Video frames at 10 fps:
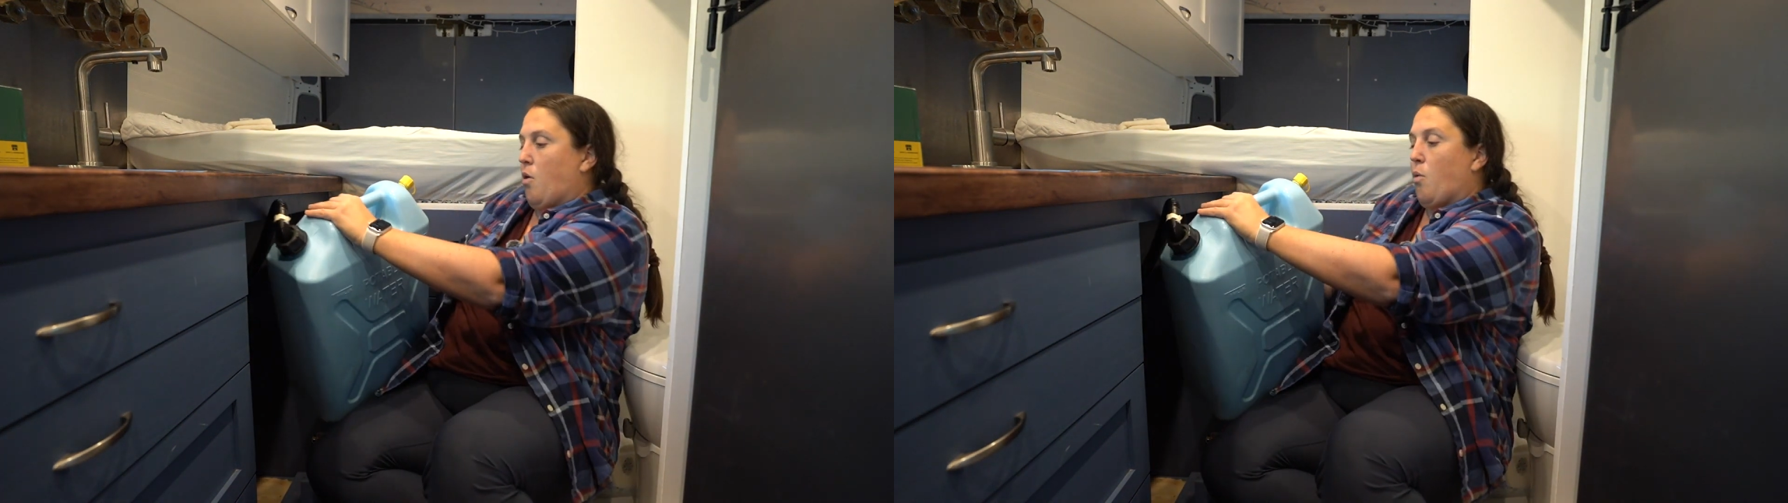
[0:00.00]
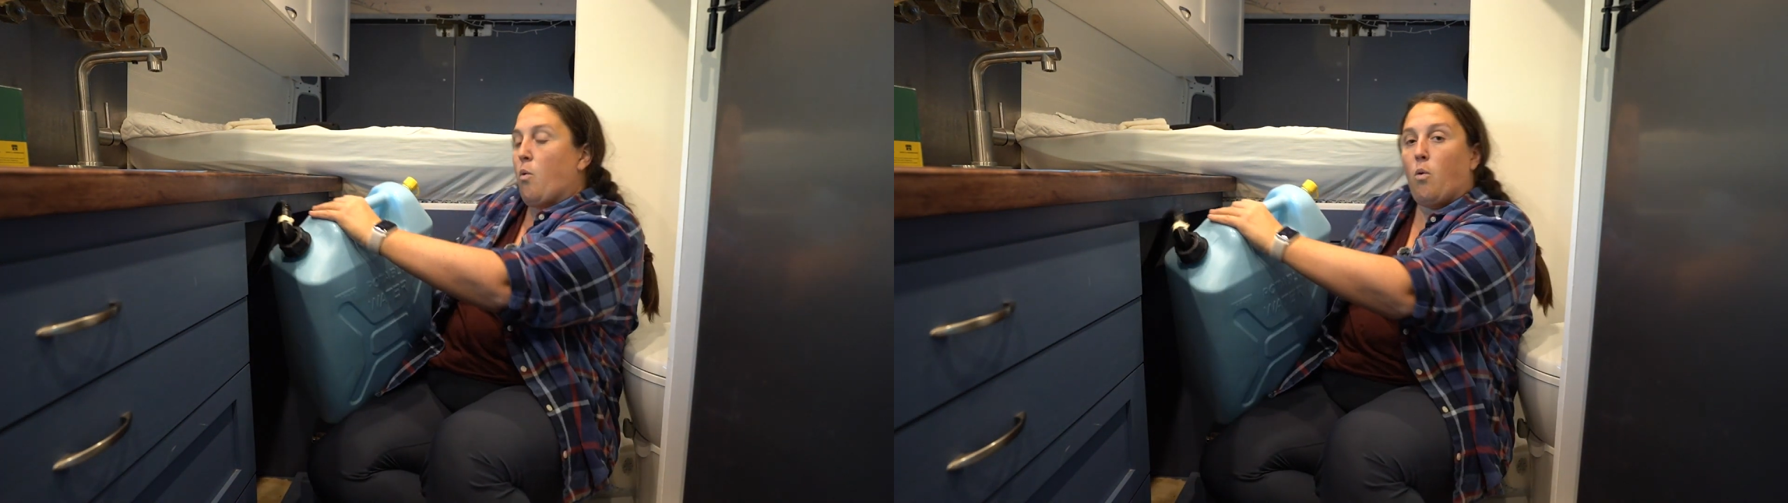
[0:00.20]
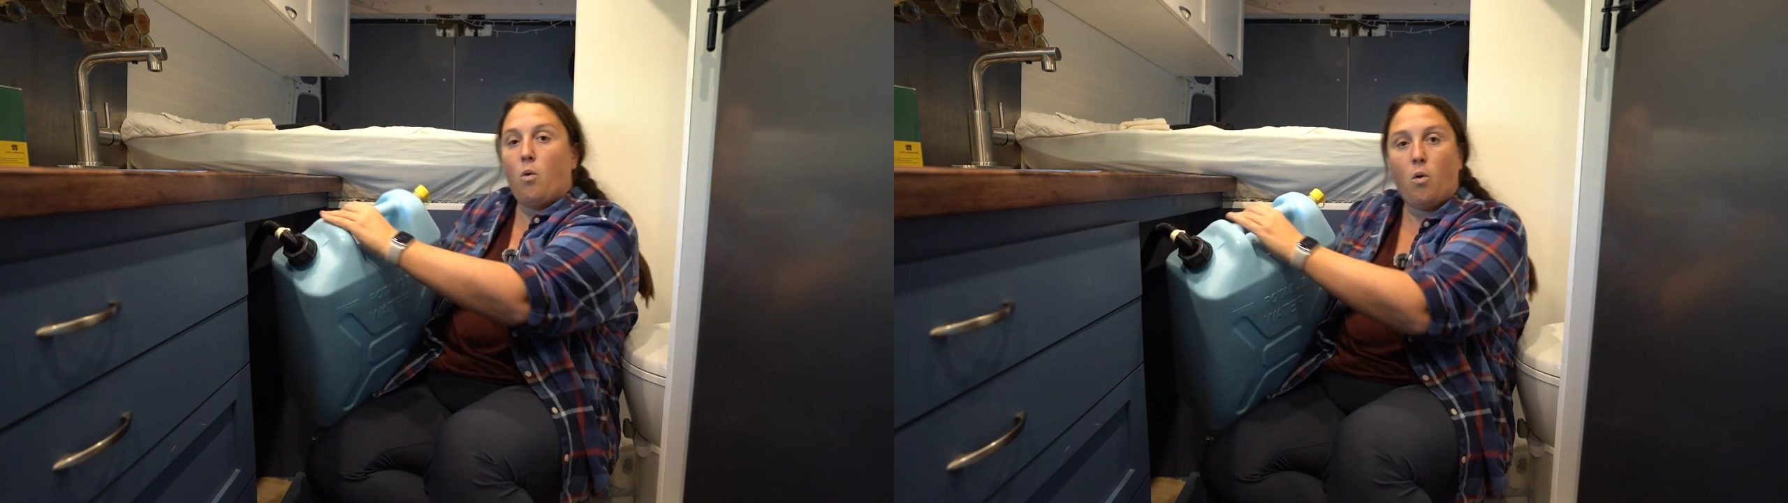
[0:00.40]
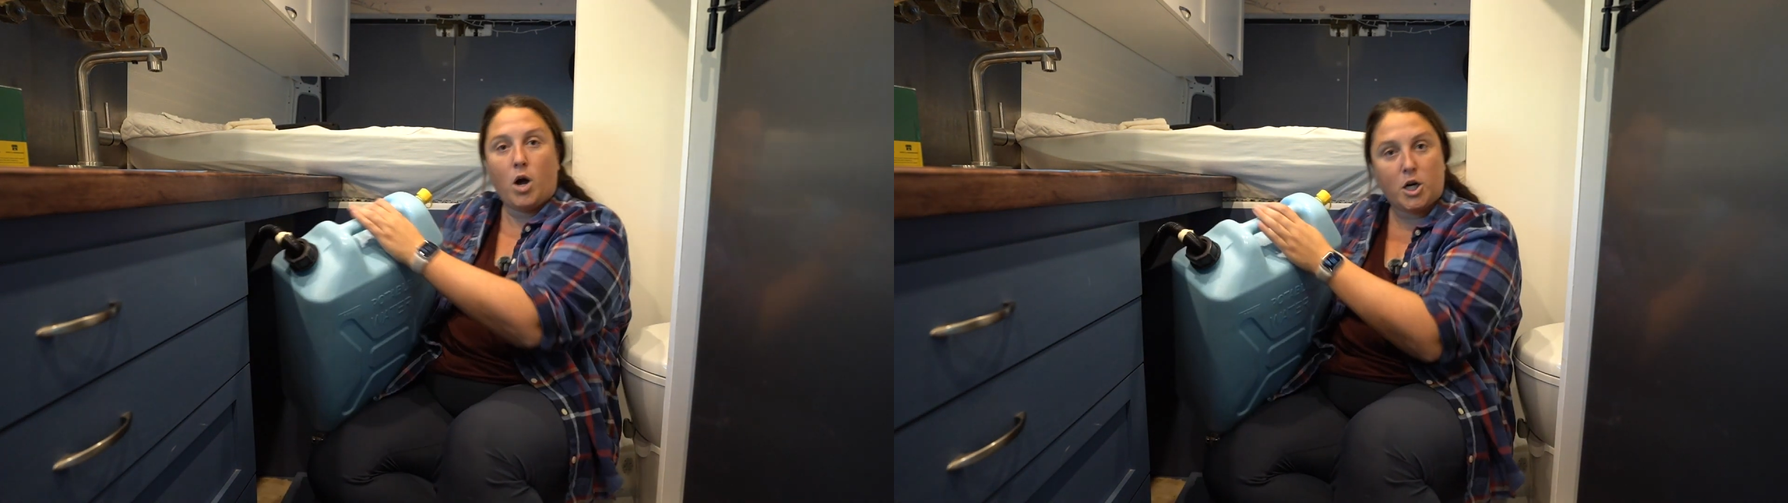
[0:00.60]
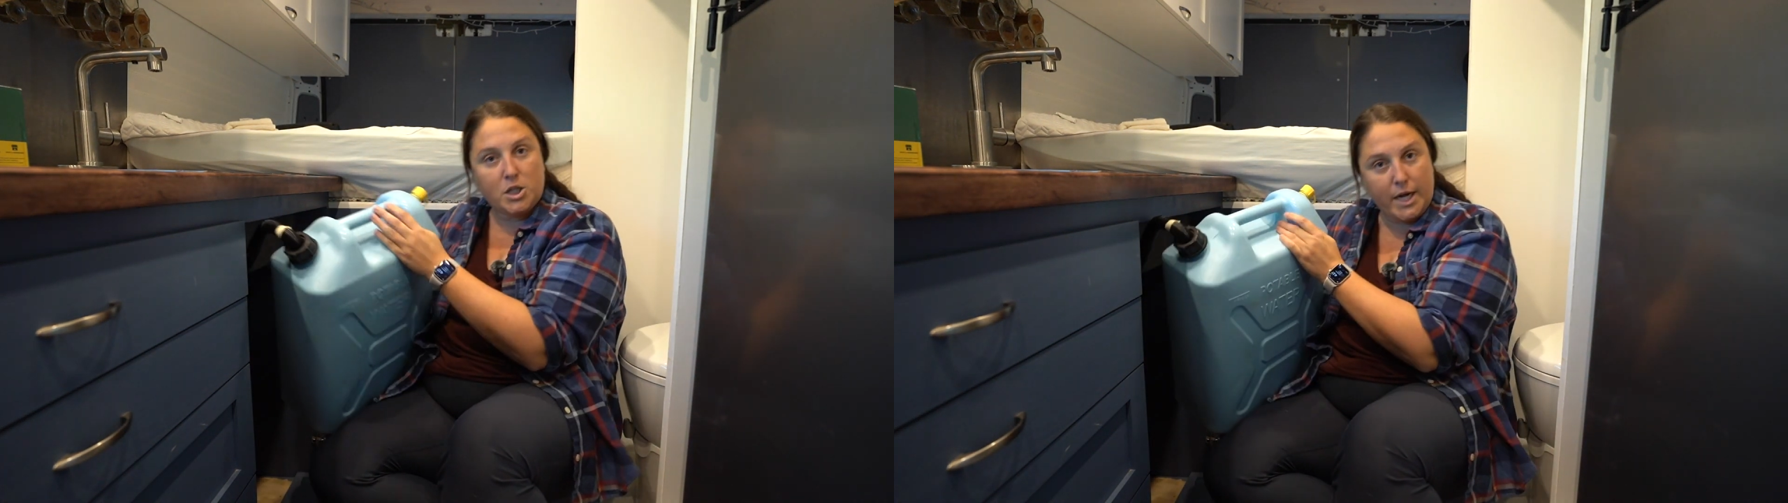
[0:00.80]

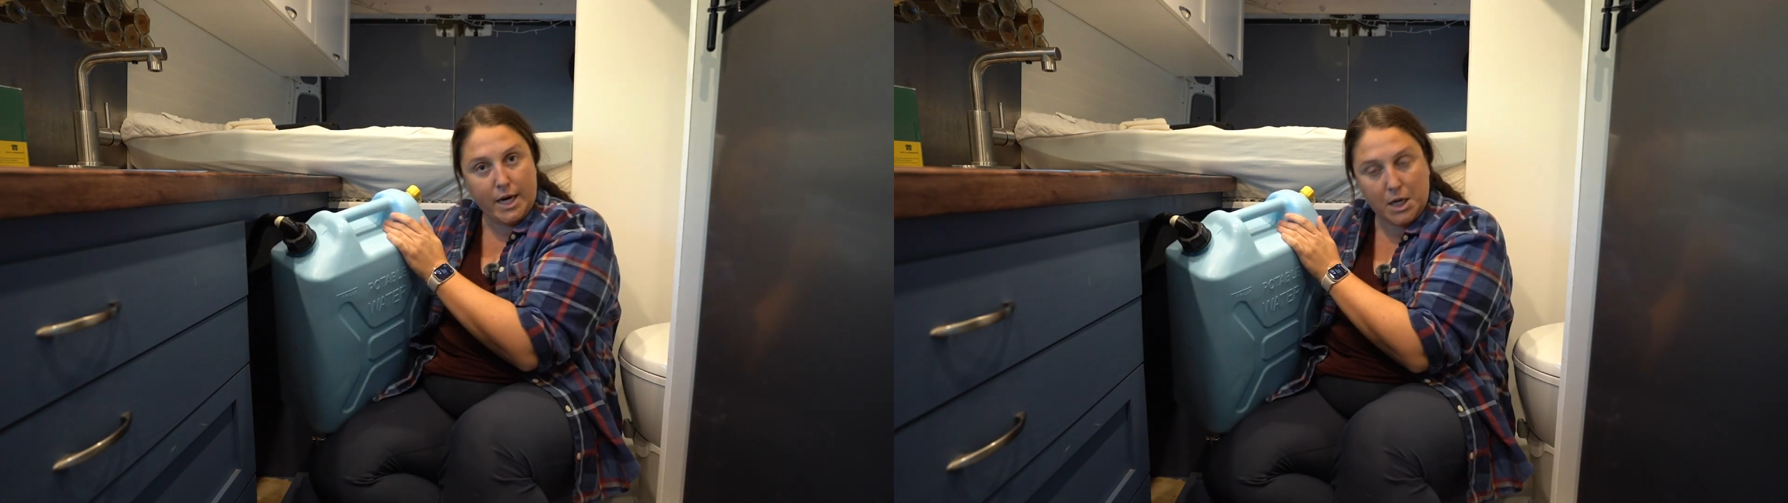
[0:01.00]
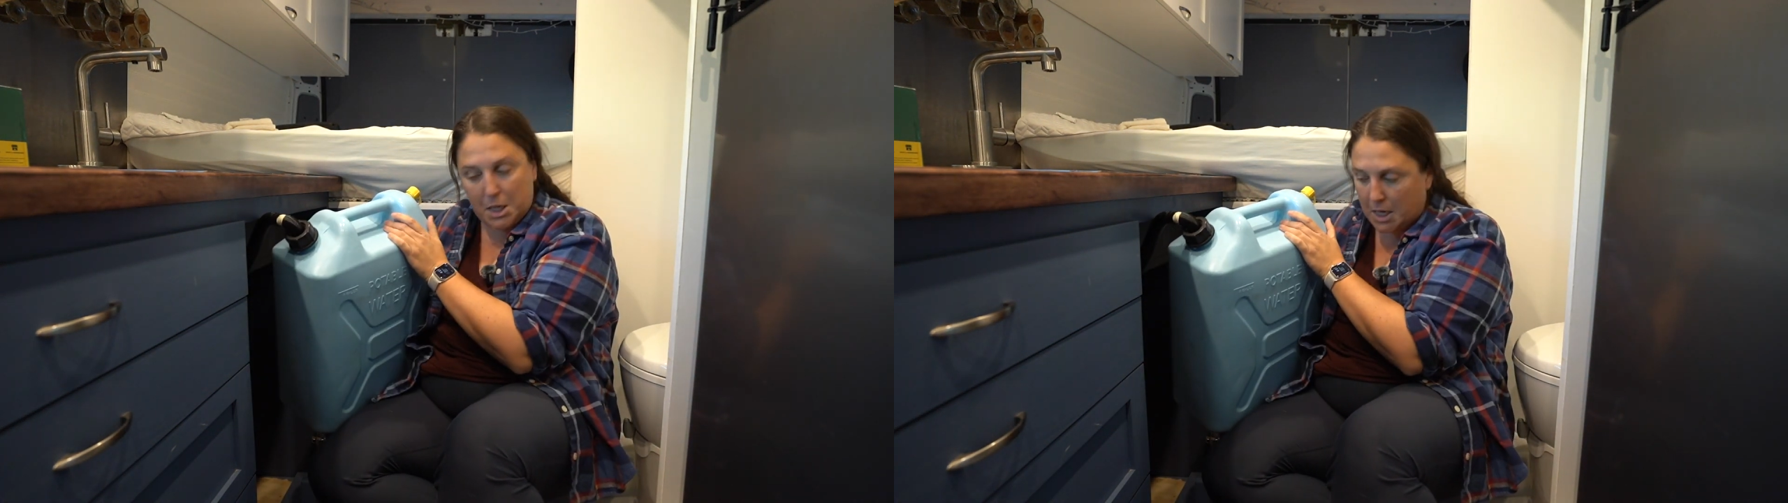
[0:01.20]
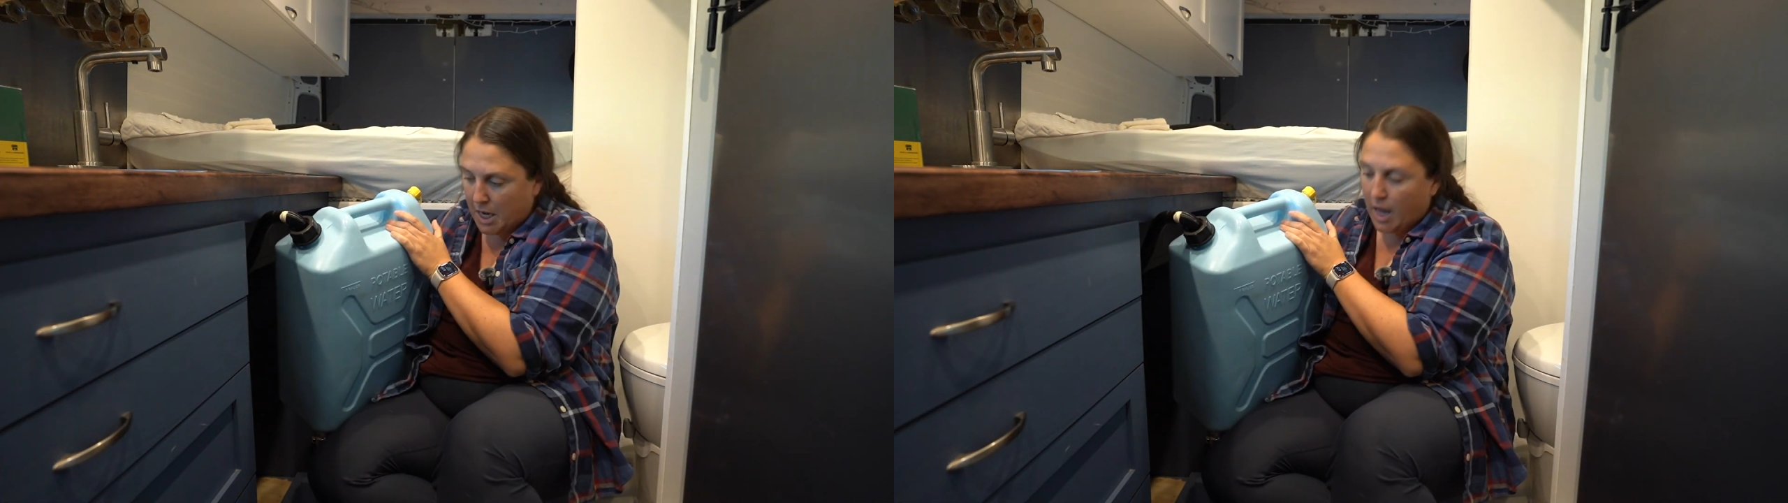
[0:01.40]
water tank